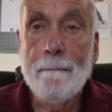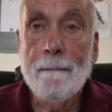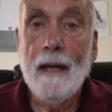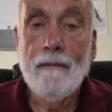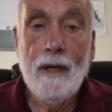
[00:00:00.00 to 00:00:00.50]

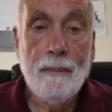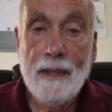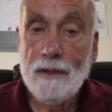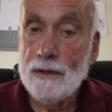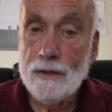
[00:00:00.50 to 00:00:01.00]
I've had
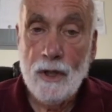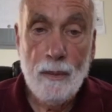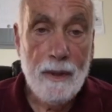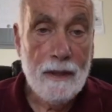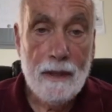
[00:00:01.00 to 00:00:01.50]
patients
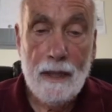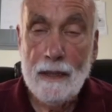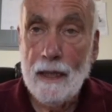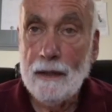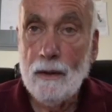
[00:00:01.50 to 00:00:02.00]
come in, and
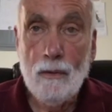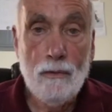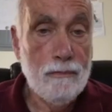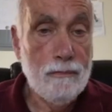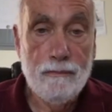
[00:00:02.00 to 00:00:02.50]
I know
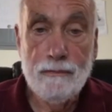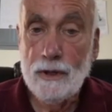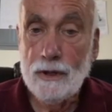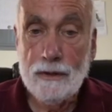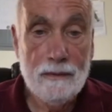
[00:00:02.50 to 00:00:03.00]

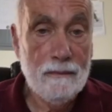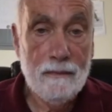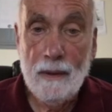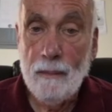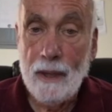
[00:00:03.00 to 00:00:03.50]
just
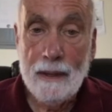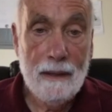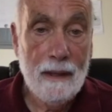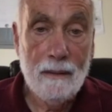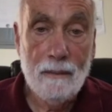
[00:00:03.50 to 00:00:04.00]
their body
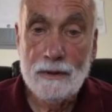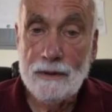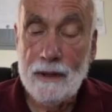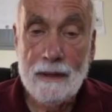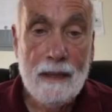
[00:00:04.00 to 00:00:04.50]
language
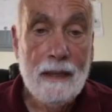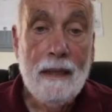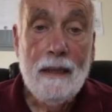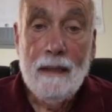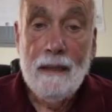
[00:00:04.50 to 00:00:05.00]
that
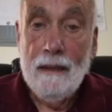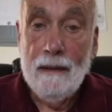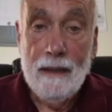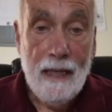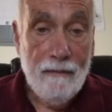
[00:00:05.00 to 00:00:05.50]

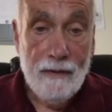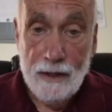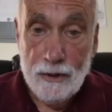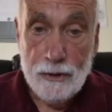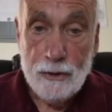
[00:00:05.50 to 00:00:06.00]
they have an
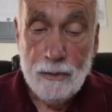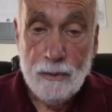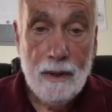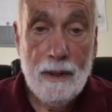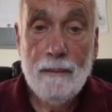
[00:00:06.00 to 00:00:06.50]
issue.
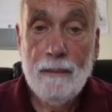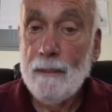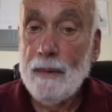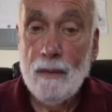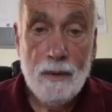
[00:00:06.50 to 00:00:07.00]
It may
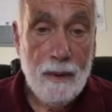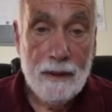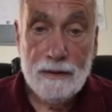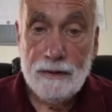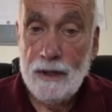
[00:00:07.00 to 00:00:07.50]
be with
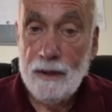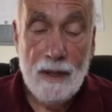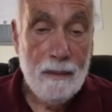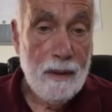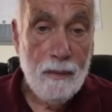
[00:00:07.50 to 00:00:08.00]
medicine, it
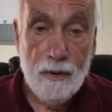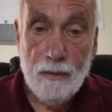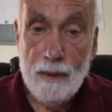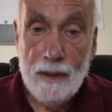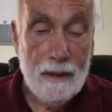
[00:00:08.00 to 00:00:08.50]
may be with
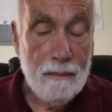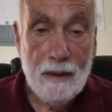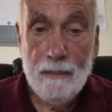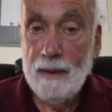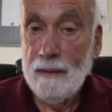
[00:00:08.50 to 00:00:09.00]
me, it may
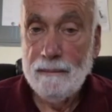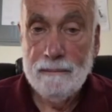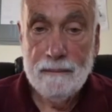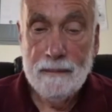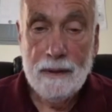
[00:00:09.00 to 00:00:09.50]
be
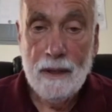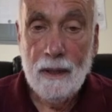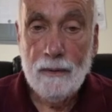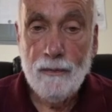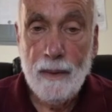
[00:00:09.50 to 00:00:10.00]
the
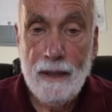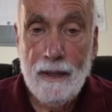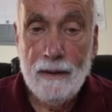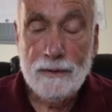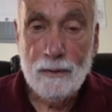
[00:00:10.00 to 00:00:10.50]
color of my
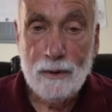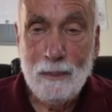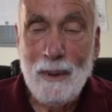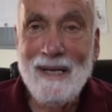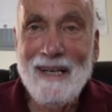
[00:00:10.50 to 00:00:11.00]
hair, so to
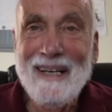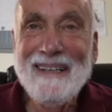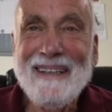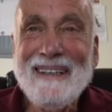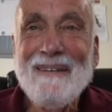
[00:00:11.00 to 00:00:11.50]
speak,
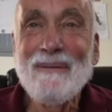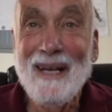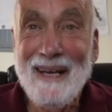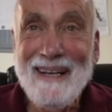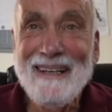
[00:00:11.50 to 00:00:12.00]
when
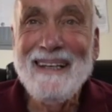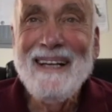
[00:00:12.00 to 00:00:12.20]
I have.